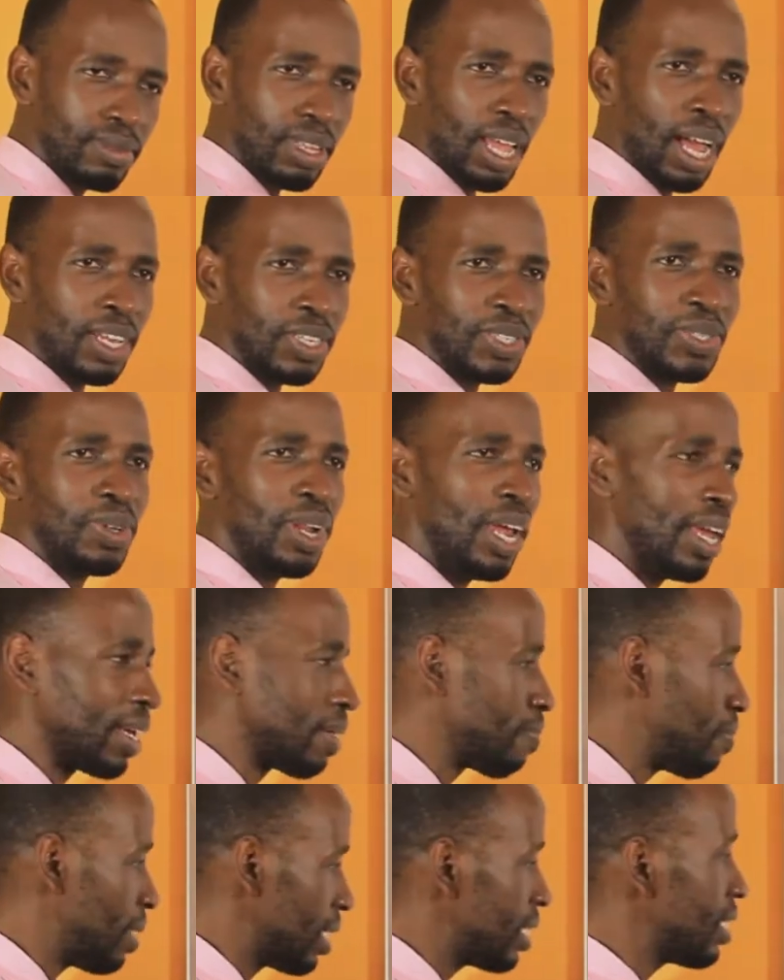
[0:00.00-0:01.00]
as you
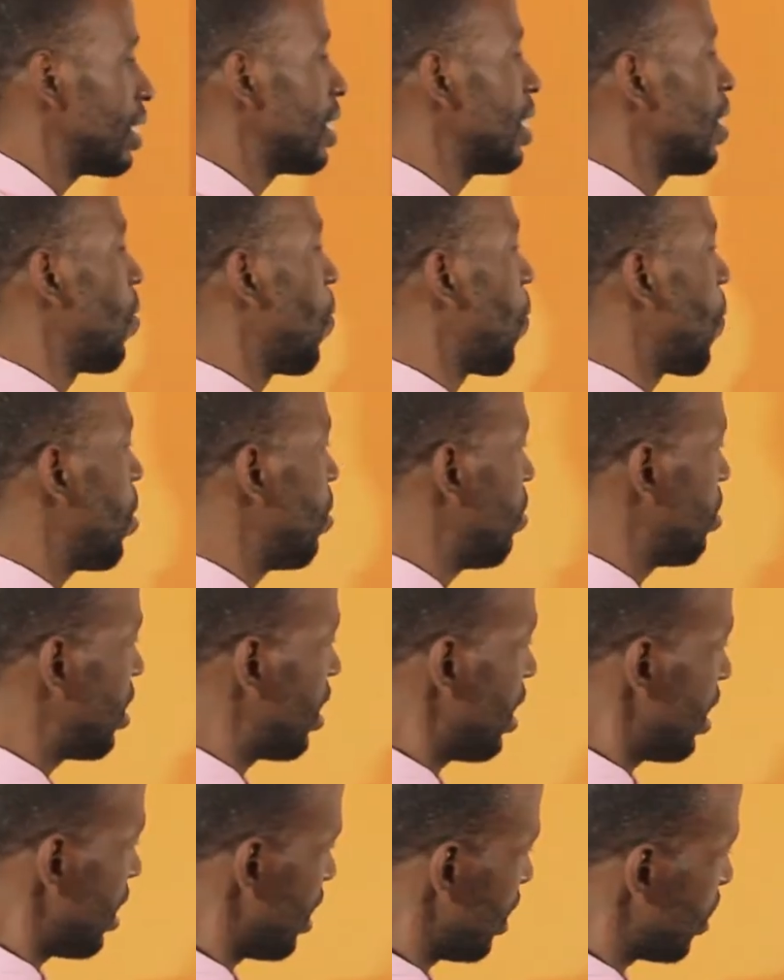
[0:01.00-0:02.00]
like, but when you
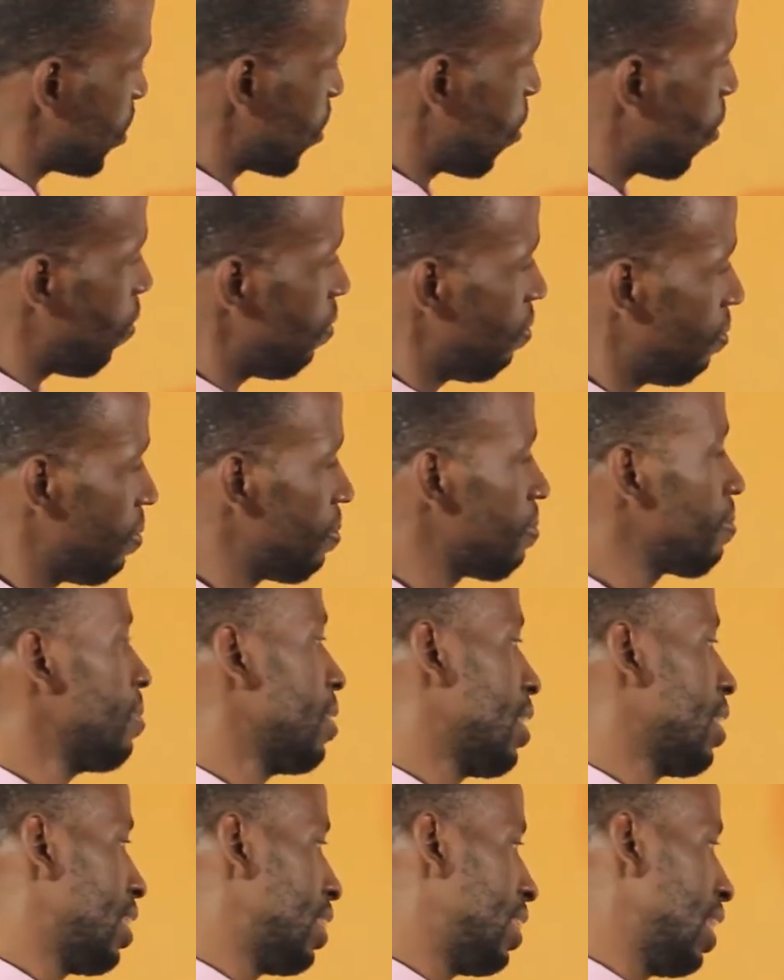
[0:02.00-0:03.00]
say each of,
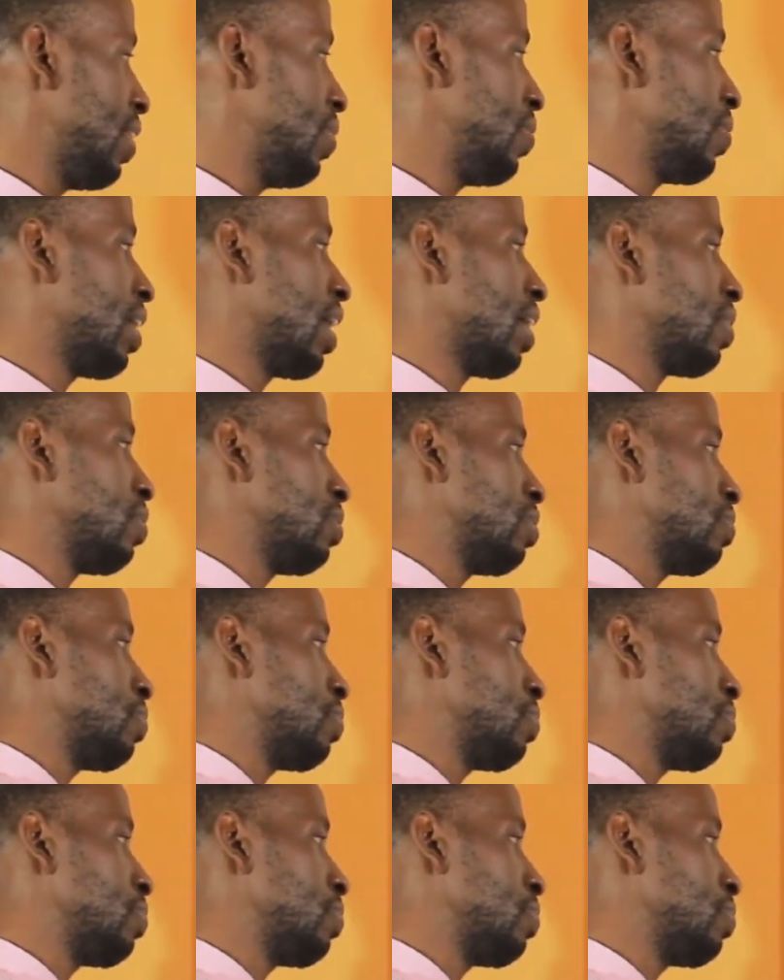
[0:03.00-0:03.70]
then you cannot